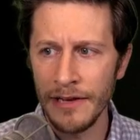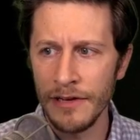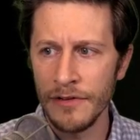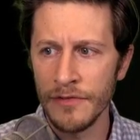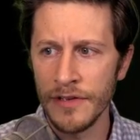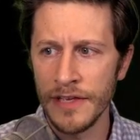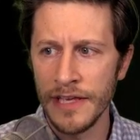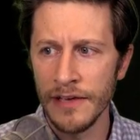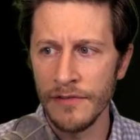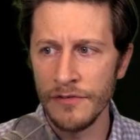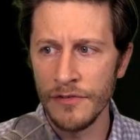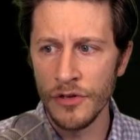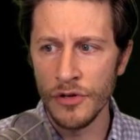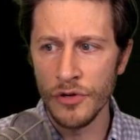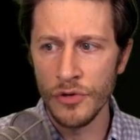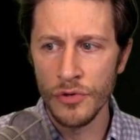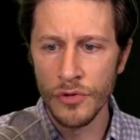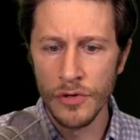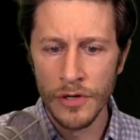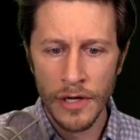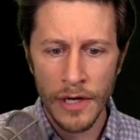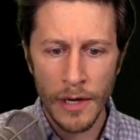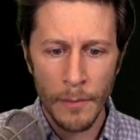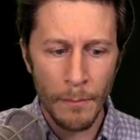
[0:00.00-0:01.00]
of give
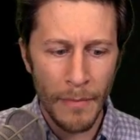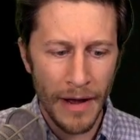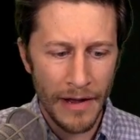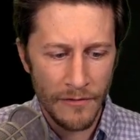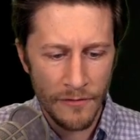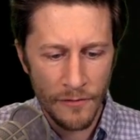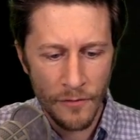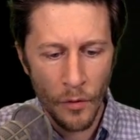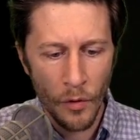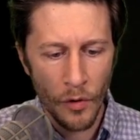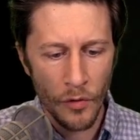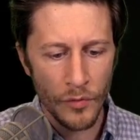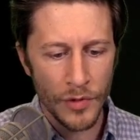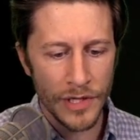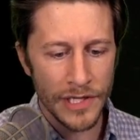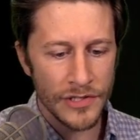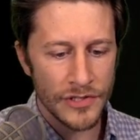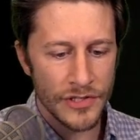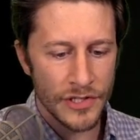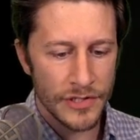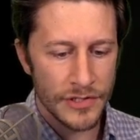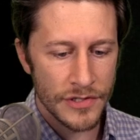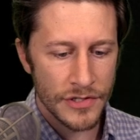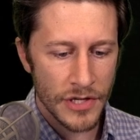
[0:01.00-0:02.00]
you my four
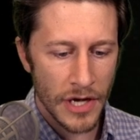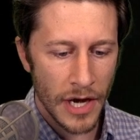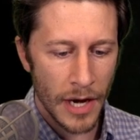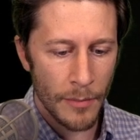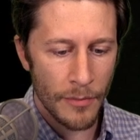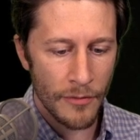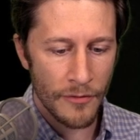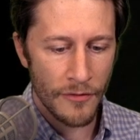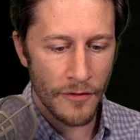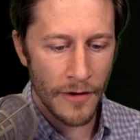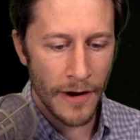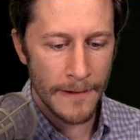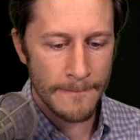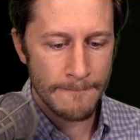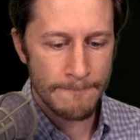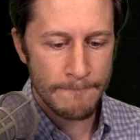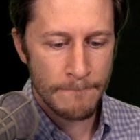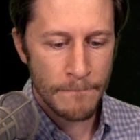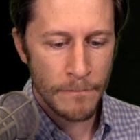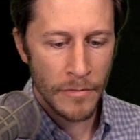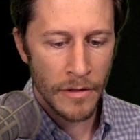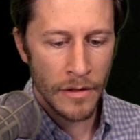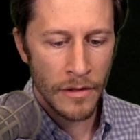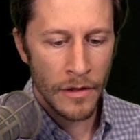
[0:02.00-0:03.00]
reasons up front.
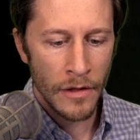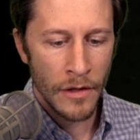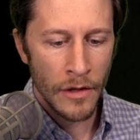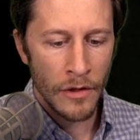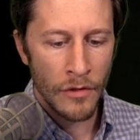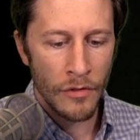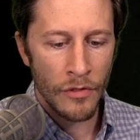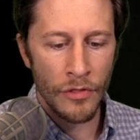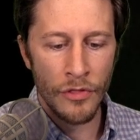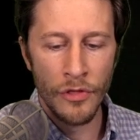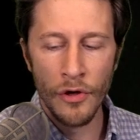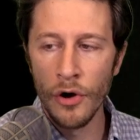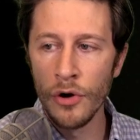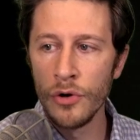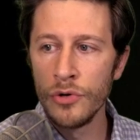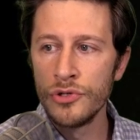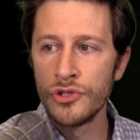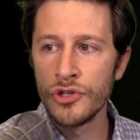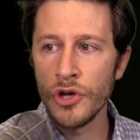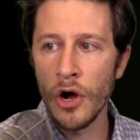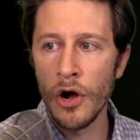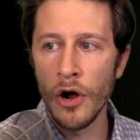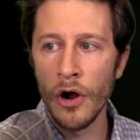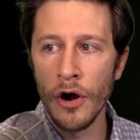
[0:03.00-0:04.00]

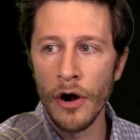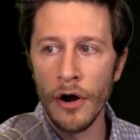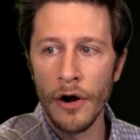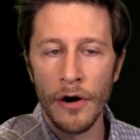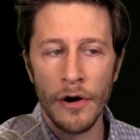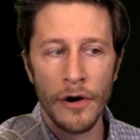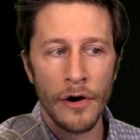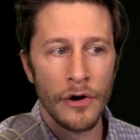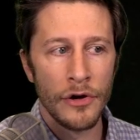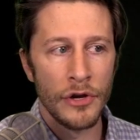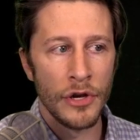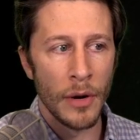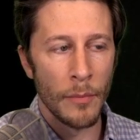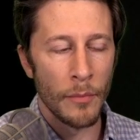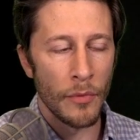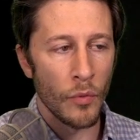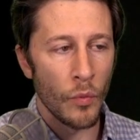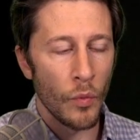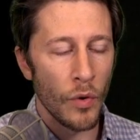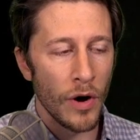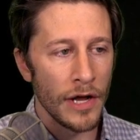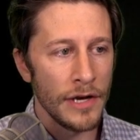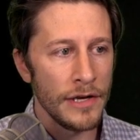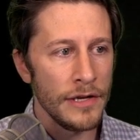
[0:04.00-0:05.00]
Those are number
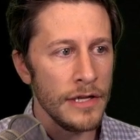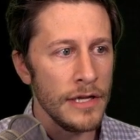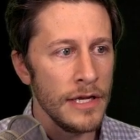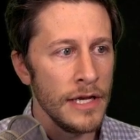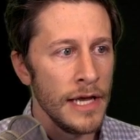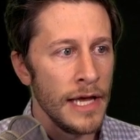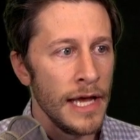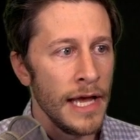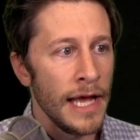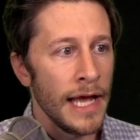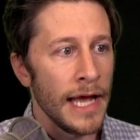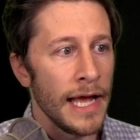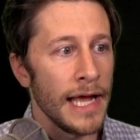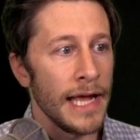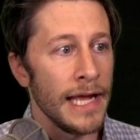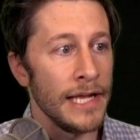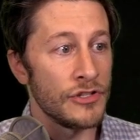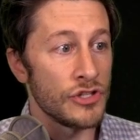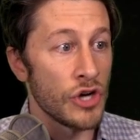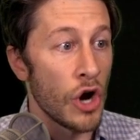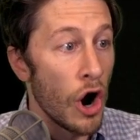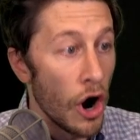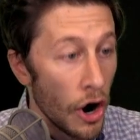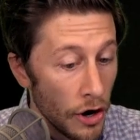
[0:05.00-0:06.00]
one,
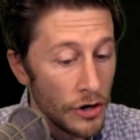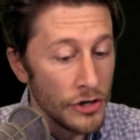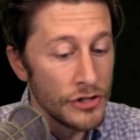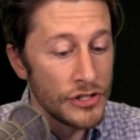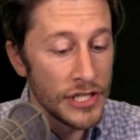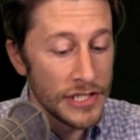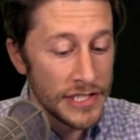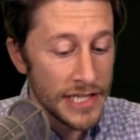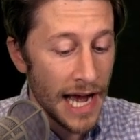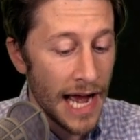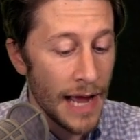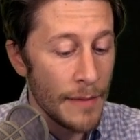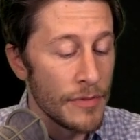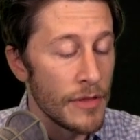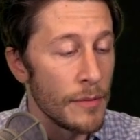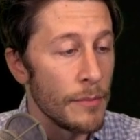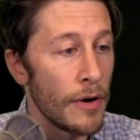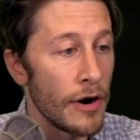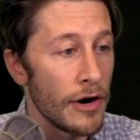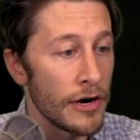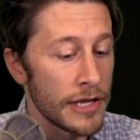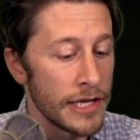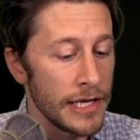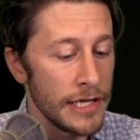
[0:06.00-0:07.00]
it's hard to time the
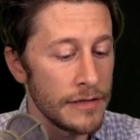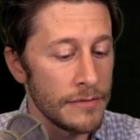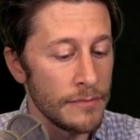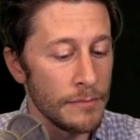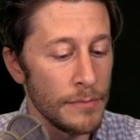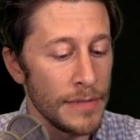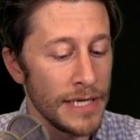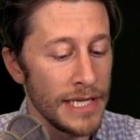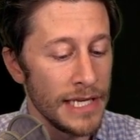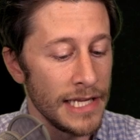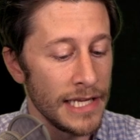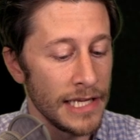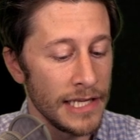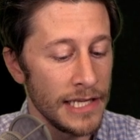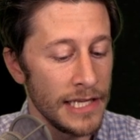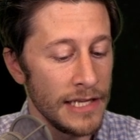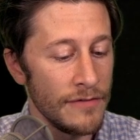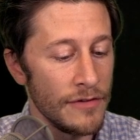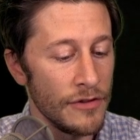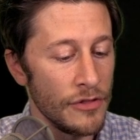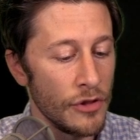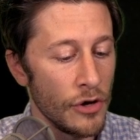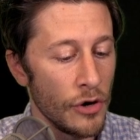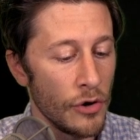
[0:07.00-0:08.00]
market, meaning
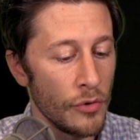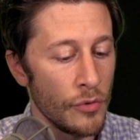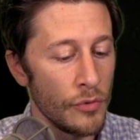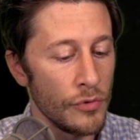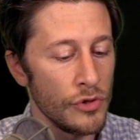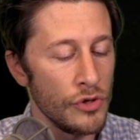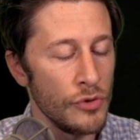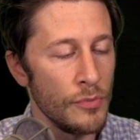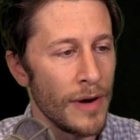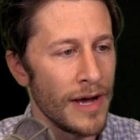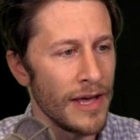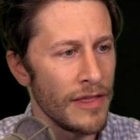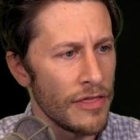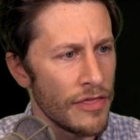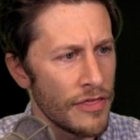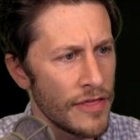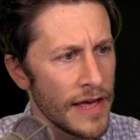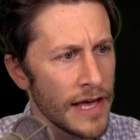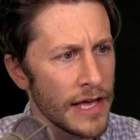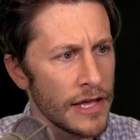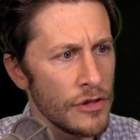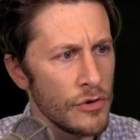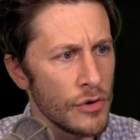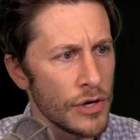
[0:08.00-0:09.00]
even though you might
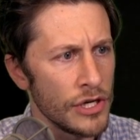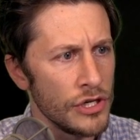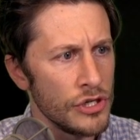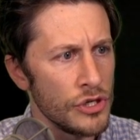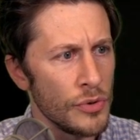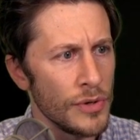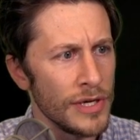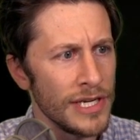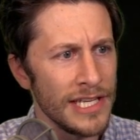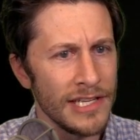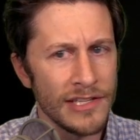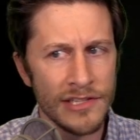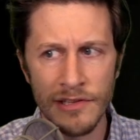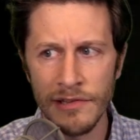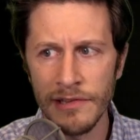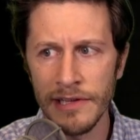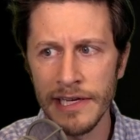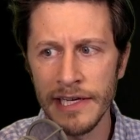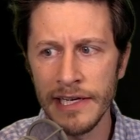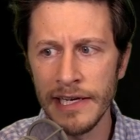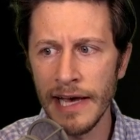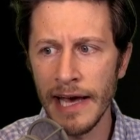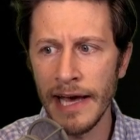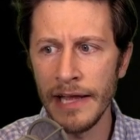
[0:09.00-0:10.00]
think you can do it
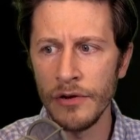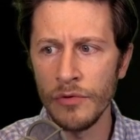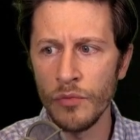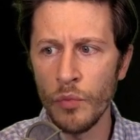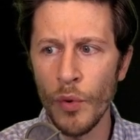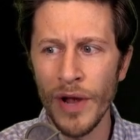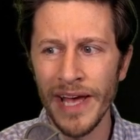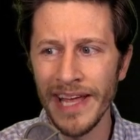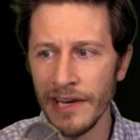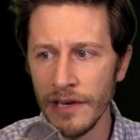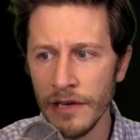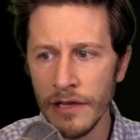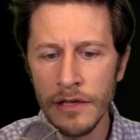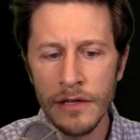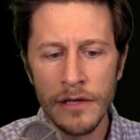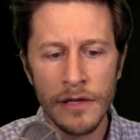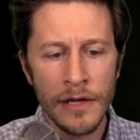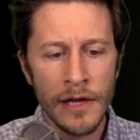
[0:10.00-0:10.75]
easily and win,